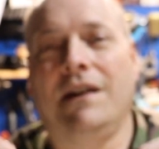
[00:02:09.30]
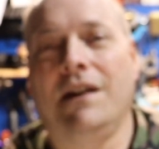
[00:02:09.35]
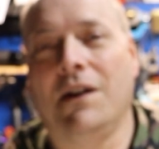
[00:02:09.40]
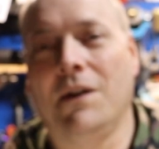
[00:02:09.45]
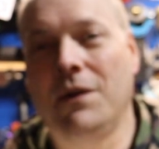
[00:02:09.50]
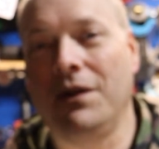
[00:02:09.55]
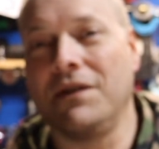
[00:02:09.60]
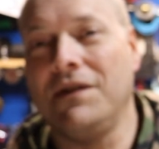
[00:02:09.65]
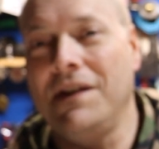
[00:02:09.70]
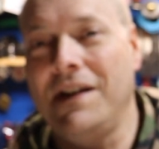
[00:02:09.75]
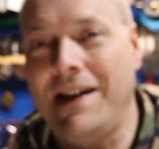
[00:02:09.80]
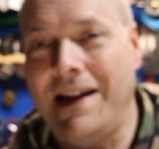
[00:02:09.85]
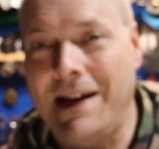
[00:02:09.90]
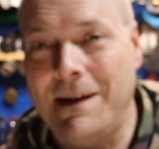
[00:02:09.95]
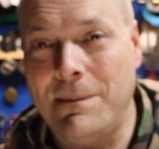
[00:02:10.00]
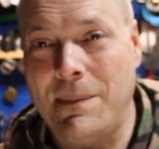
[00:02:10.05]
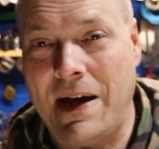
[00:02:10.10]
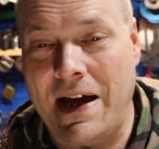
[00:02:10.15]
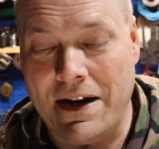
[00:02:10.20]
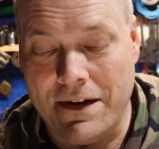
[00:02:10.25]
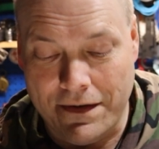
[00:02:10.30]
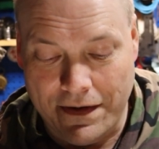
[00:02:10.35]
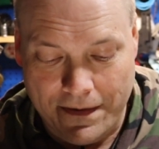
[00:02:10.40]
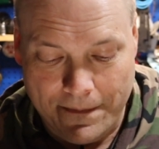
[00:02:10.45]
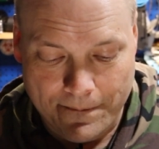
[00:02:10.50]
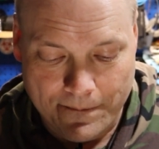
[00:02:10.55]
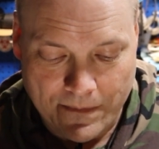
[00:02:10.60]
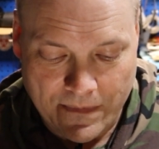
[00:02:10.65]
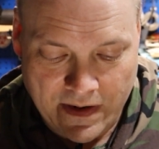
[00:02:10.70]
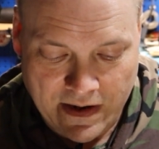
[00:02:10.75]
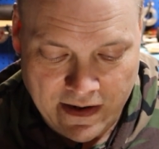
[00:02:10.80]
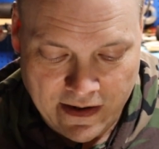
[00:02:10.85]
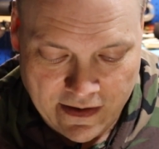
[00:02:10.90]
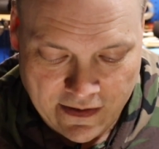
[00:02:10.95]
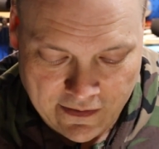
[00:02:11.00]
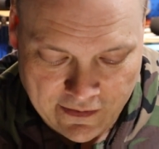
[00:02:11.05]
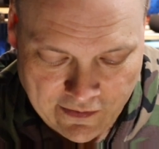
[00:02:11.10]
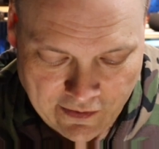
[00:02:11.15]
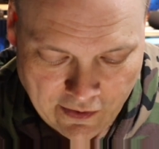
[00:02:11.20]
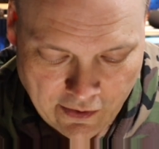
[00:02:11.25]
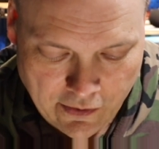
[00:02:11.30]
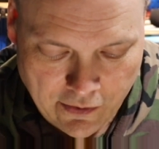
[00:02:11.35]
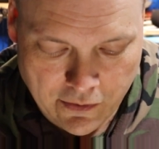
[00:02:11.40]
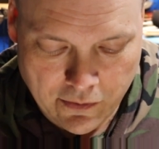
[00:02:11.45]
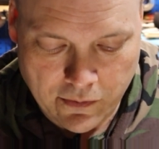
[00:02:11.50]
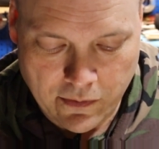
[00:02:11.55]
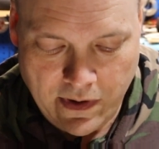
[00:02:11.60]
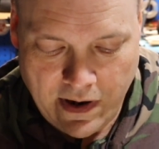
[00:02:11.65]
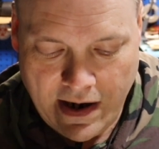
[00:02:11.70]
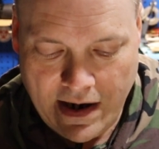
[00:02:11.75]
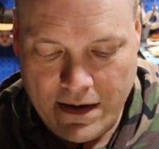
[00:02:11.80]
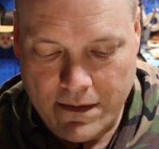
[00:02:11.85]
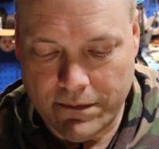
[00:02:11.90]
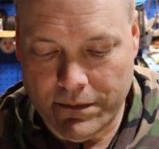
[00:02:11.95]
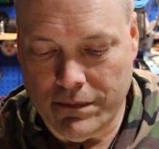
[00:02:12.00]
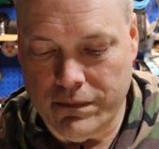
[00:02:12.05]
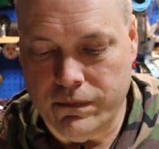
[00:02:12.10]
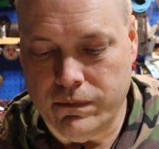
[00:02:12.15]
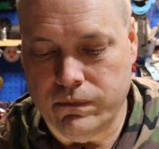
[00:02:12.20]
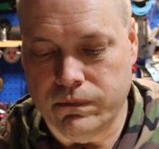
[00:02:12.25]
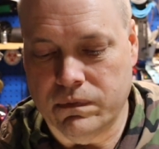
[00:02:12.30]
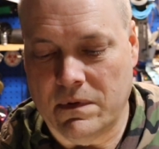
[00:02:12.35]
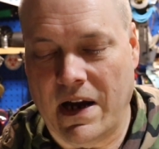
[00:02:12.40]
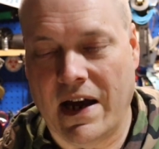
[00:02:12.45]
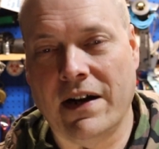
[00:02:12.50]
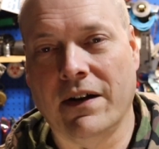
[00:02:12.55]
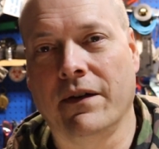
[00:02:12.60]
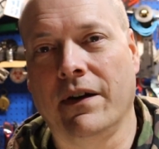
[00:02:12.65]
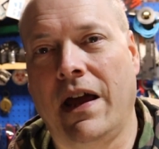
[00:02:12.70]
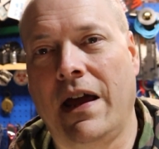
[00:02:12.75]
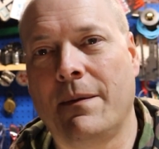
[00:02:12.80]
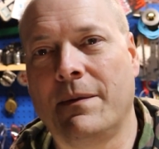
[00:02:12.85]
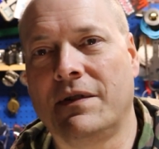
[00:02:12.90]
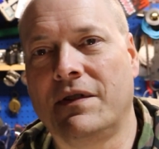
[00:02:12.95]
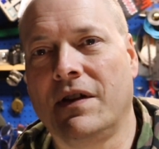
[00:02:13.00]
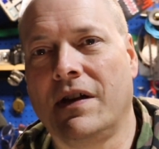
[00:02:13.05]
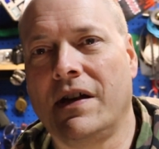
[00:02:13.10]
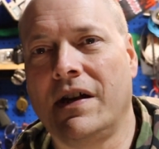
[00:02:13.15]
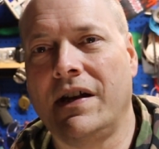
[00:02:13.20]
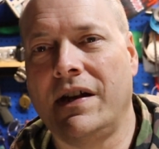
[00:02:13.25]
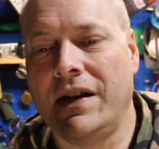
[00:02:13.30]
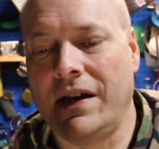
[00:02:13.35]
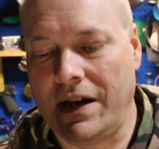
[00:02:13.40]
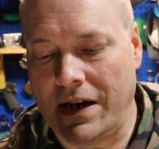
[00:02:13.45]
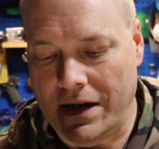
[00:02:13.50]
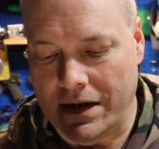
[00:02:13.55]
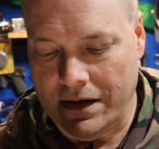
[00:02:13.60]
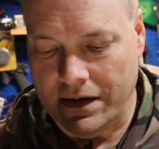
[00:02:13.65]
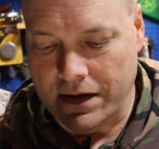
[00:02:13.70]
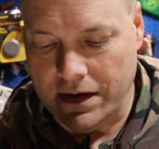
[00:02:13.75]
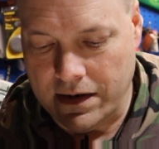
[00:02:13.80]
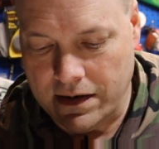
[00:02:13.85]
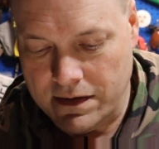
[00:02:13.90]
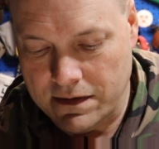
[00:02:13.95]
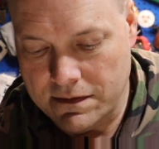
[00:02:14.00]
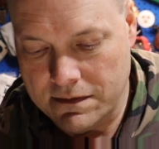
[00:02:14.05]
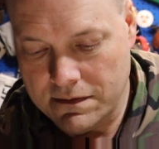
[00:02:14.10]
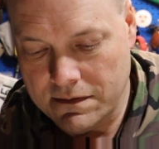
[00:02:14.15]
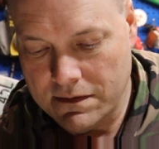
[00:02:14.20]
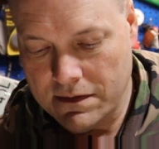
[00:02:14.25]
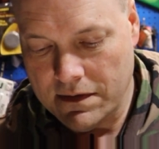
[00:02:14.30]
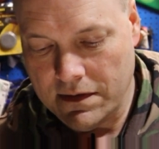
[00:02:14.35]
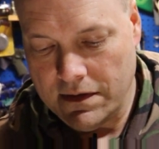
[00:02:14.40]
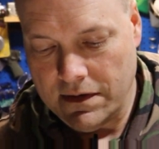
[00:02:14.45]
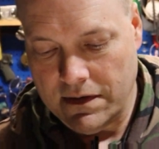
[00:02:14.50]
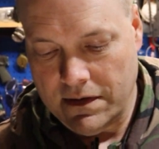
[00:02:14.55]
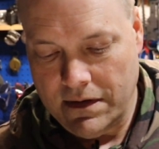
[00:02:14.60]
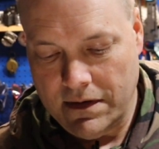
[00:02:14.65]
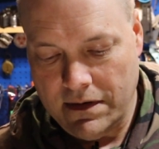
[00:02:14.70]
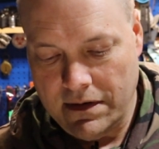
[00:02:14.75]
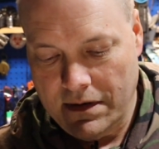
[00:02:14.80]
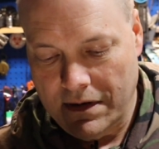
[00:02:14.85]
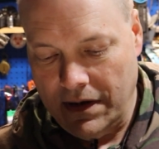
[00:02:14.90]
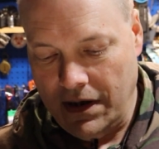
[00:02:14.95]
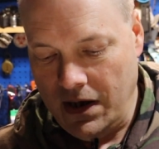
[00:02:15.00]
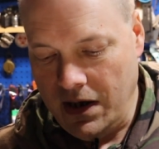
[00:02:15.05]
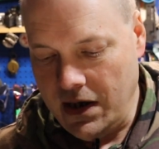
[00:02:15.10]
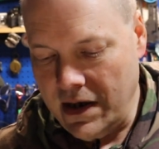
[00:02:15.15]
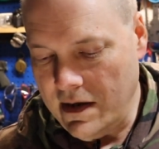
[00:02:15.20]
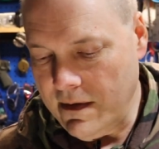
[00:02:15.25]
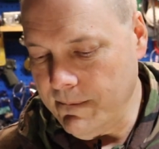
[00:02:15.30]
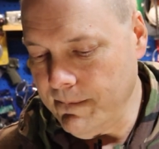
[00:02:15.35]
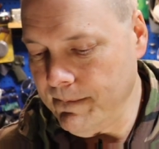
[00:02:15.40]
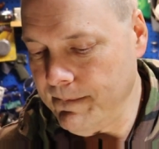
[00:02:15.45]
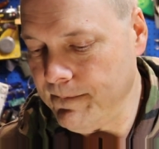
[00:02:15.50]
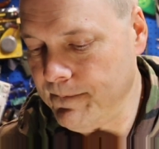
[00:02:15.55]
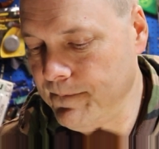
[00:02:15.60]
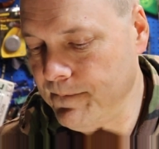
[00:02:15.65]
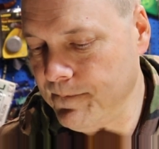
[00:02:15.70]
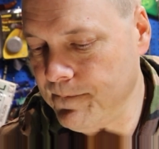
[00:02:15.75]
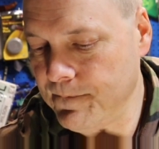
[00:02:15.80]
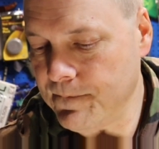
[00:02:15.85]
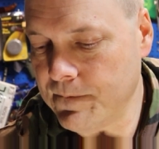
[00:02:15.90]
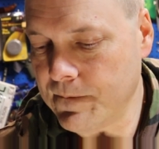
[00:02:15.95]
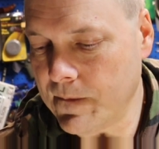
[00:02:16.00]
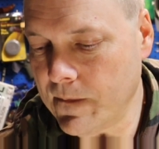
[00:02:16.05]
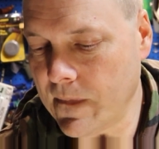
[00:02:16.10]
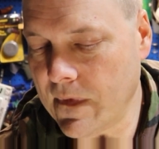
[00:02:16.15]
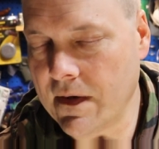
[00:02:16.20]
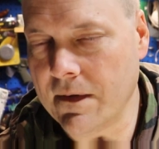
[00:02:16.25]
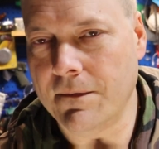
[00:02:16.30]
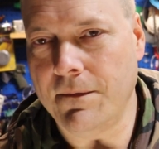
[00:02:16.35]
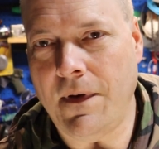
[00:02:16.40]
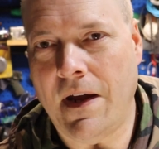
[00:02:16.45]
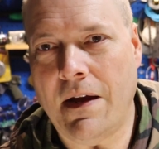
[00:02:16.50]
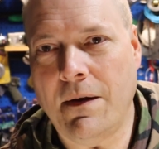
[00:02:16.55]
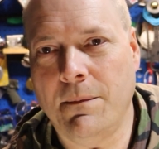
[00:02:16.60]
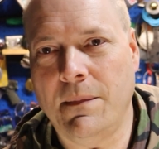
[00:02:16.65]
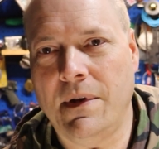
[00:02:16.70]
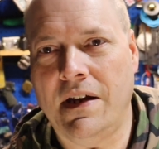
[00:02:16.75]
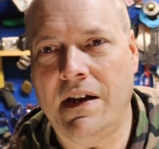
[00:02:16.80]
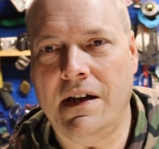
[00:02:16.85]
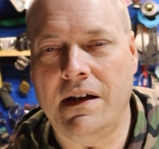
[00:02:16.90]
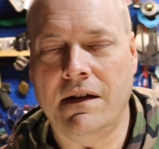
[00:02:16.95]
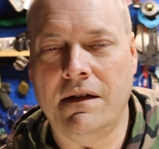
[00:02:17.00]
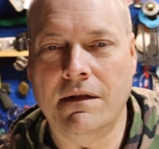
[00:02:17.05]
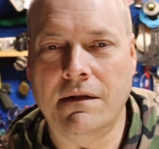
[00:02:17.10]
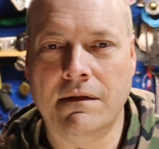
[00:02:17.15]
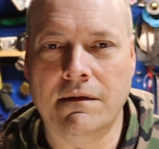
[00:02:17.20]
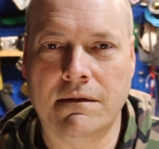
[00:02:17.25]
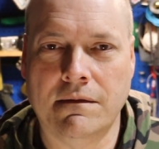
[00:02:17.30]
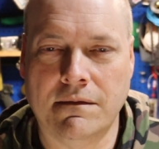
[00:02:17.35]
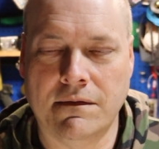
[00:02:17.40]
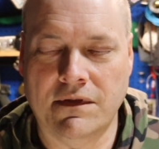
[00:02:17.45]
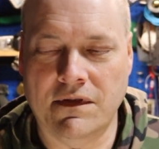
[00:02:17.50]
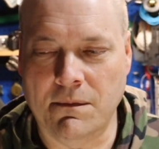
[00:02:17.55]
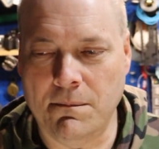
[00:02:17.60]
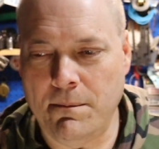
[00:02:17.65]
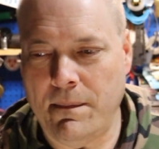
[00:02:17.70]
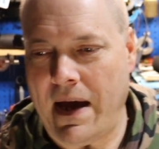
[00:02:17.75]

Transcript: No, it was a dead battery. So I got on Amazon and uh, um, found me some